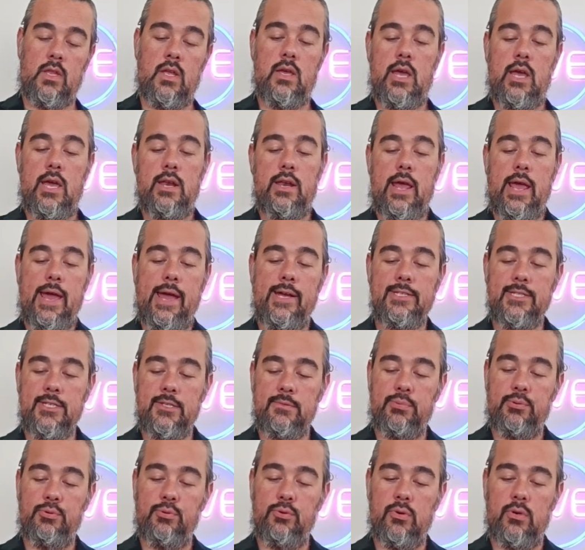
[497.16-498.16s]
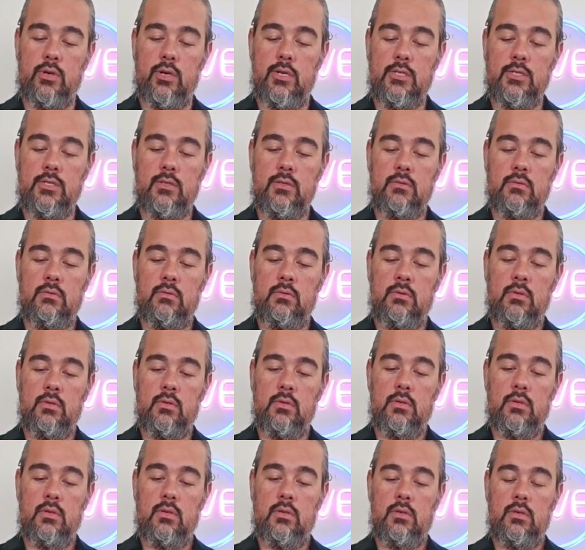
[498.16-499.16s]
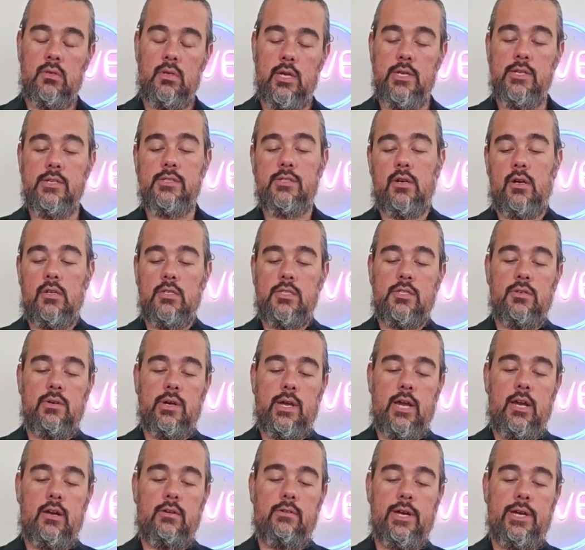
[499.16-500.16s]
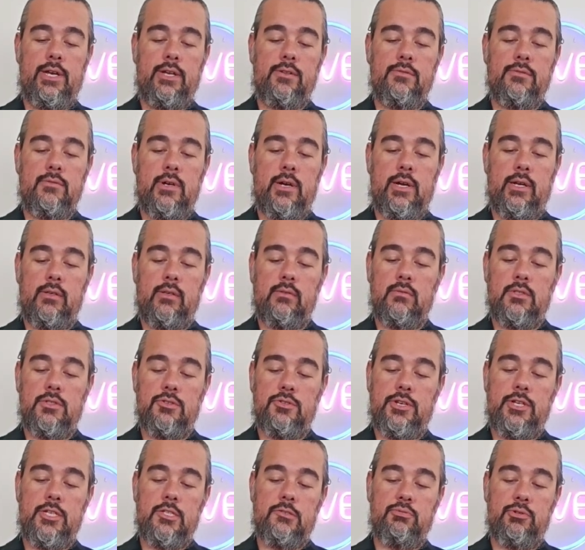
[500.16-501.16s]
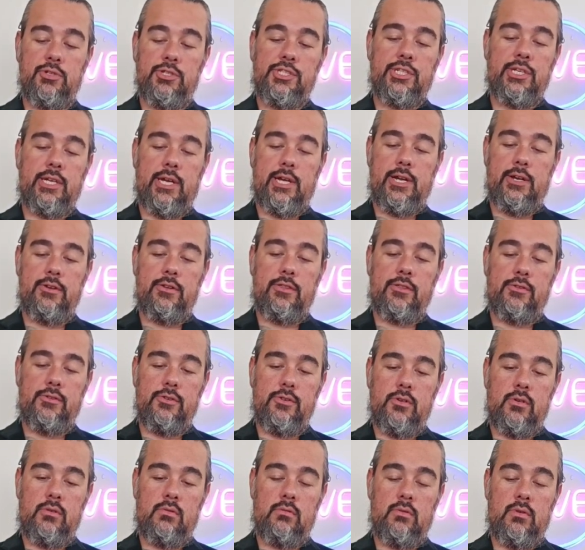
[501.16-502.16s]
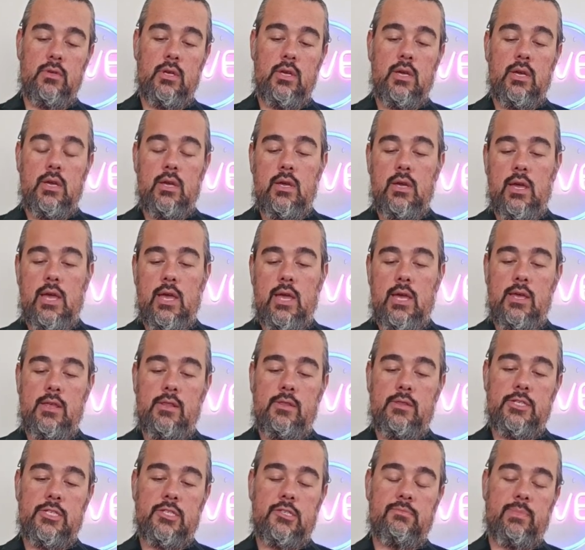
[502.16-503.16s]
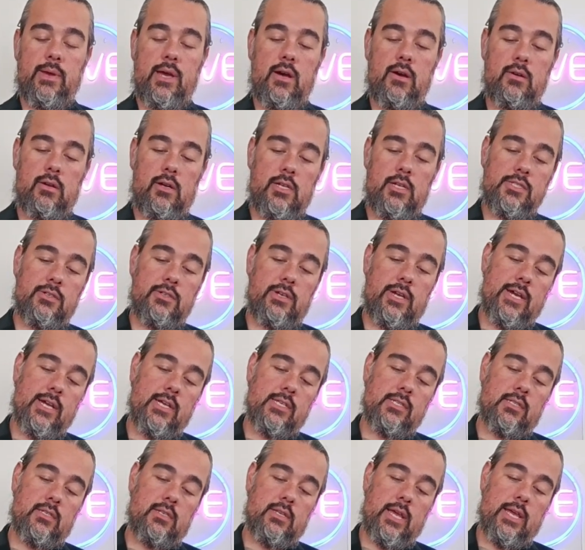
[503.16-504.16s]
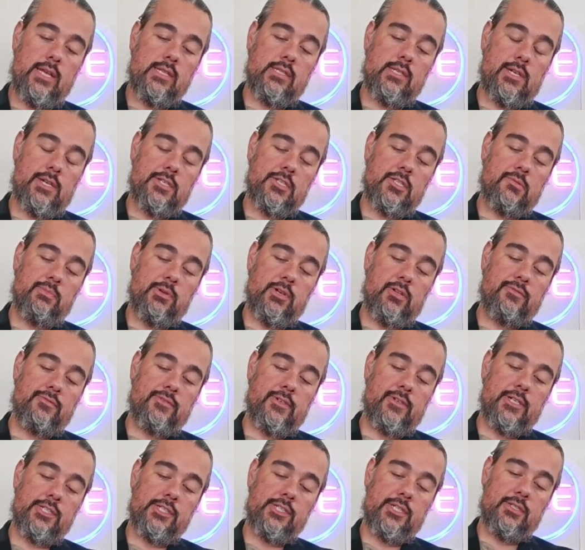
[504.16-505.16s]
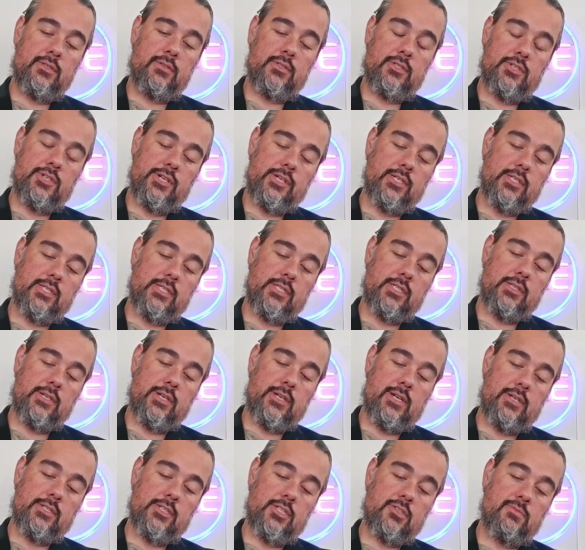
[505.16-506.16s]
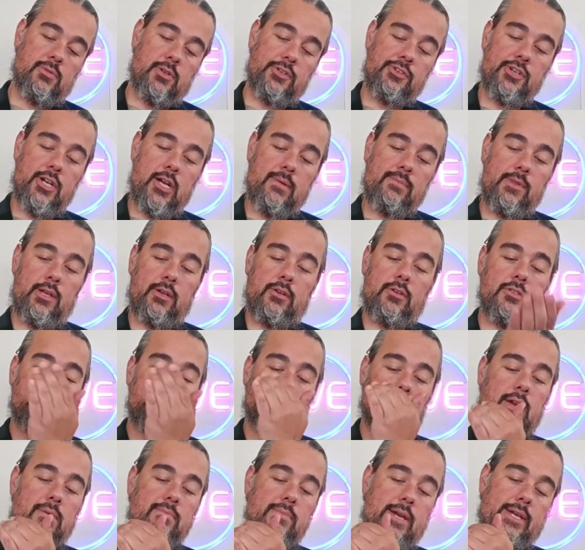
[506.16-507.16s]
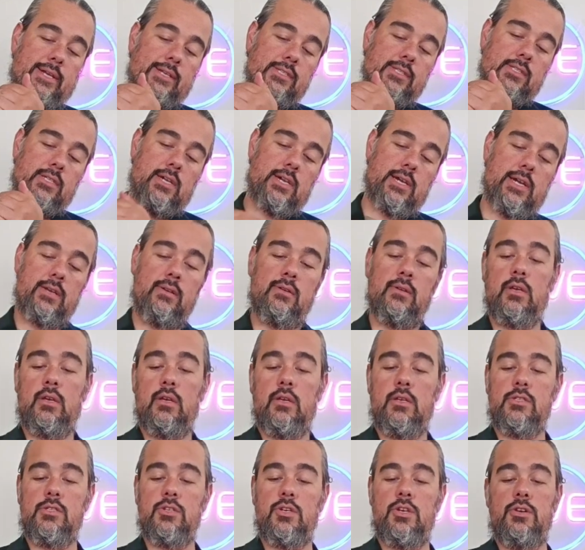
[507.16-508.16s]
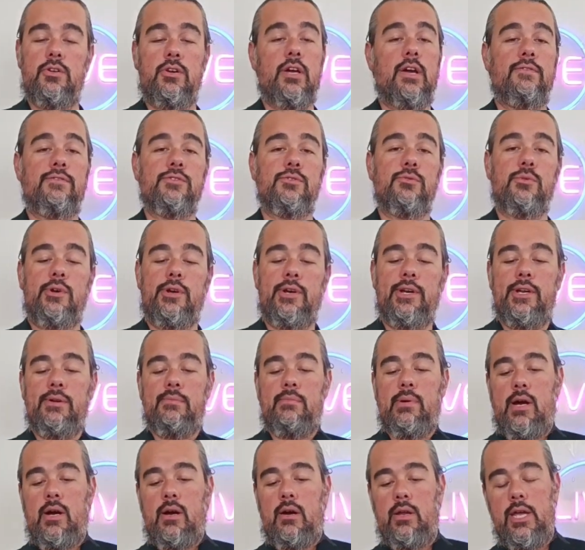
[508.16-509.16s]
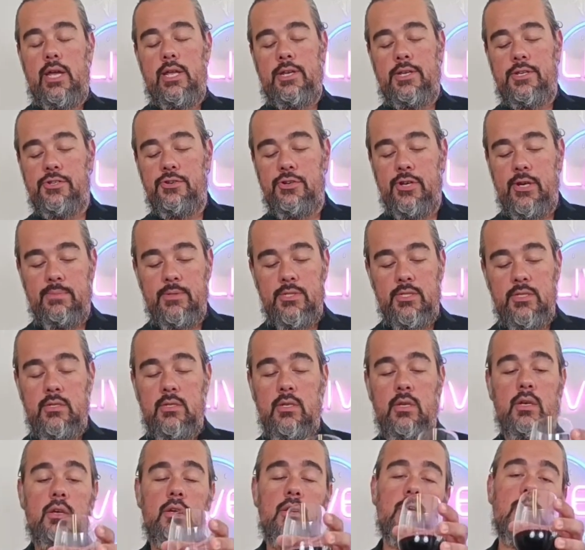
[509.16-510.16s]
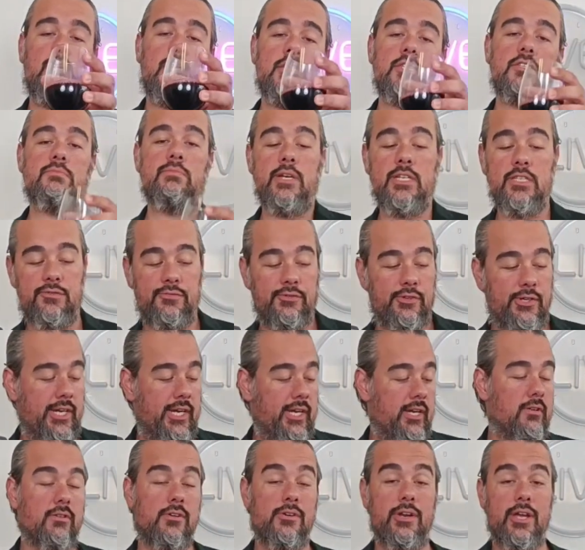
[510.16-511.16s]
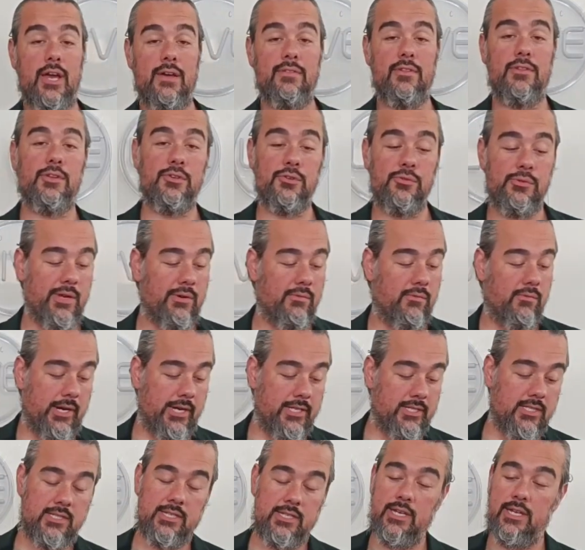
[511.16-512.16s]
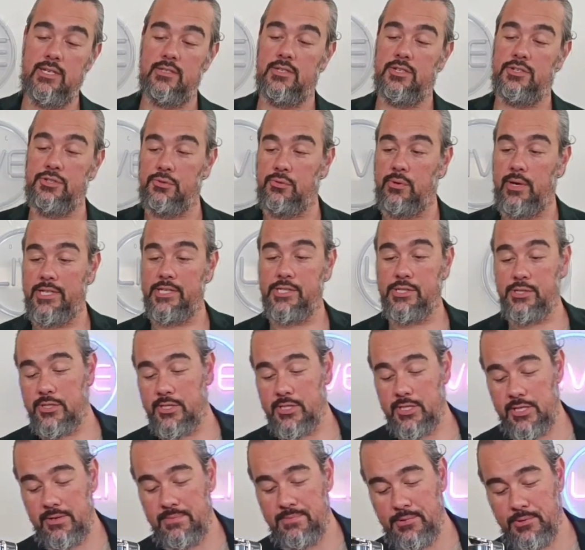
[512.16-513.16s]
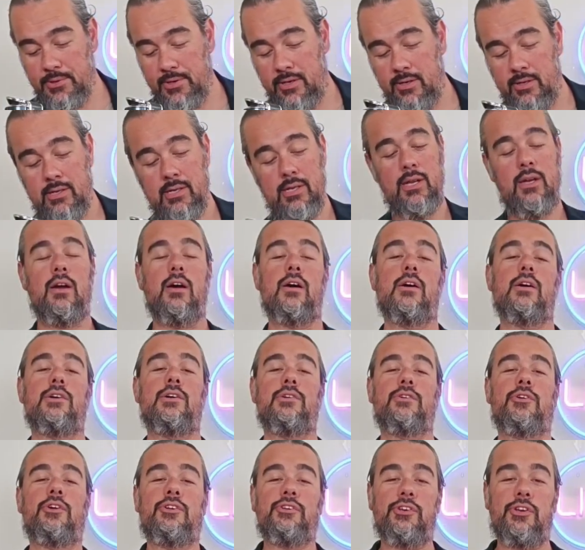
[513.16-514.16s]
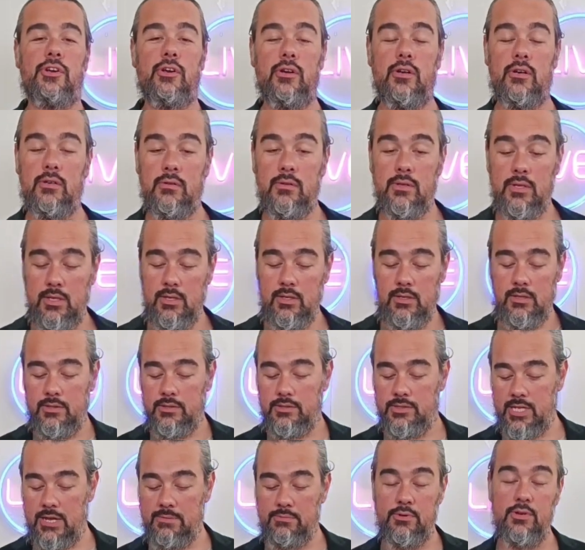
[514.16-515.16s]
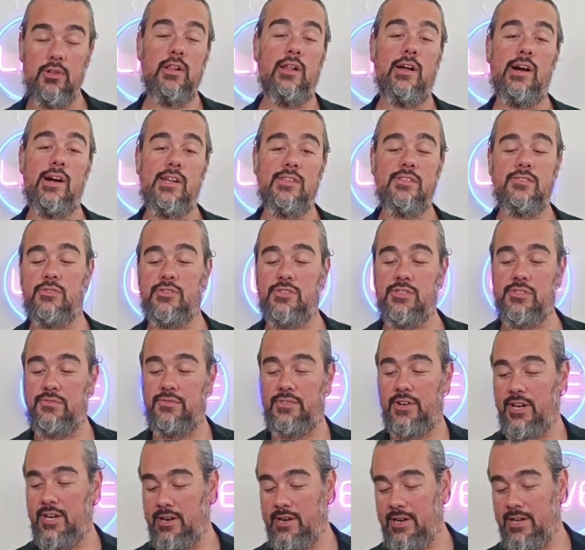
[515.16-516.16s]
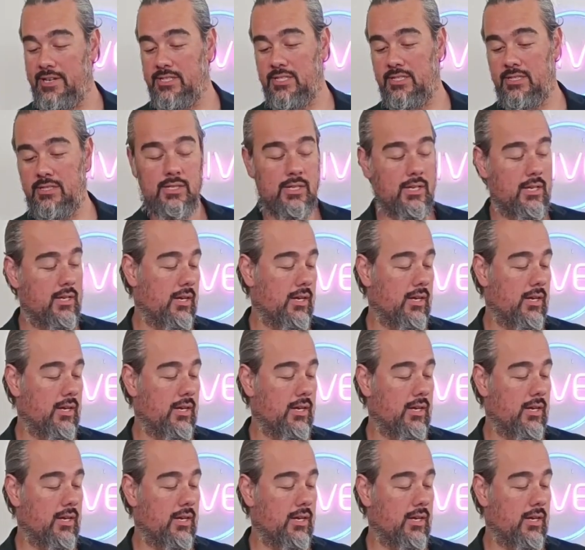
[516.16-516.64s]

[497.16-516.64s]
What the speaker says: And as it pours, it is also aerating the wine. So it is pushing air through. And the spout also has an anti-spill function, so you can see there's a small drop that goes right back inside, so you don't have to worry about any drips. It's mess-free. You won't have the little red wine stains on your white shirts anymore, or on your tablecloths, which is very nice.